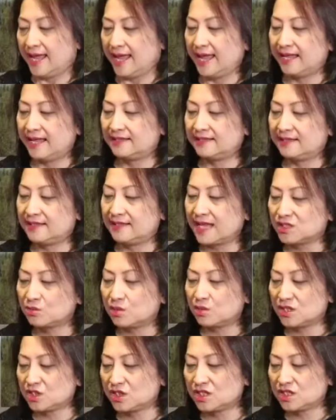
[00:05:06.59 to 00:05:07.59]
And the
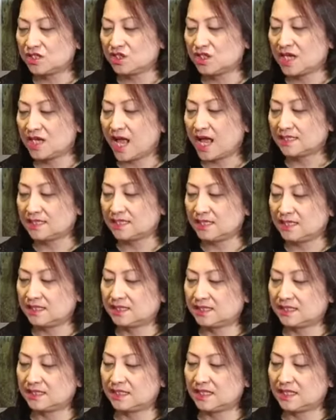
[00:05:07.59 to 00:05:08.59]
last question she asked
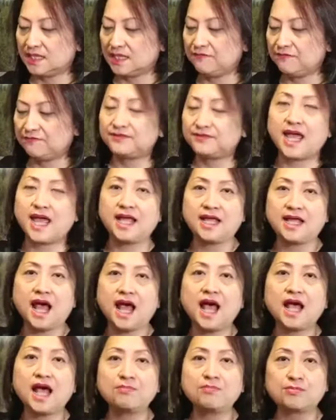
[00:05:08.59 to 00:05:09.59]
is, if
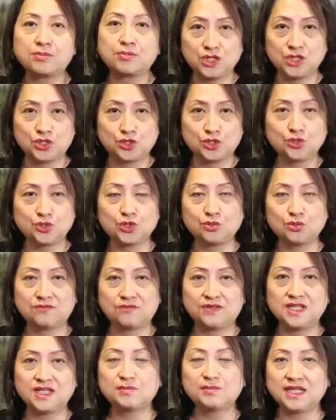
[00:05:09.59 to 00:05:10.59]
there are issues
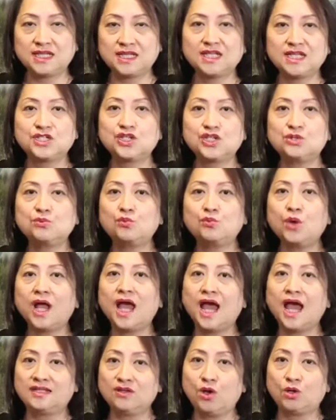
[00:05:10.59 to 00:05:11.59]
with this medication,
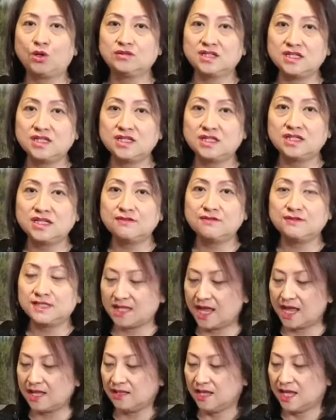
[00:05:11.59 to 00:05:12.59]
what are the
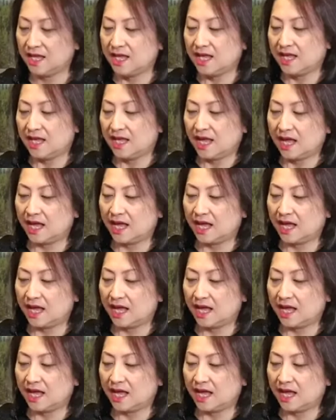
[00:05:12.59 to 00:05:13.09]
alternatives that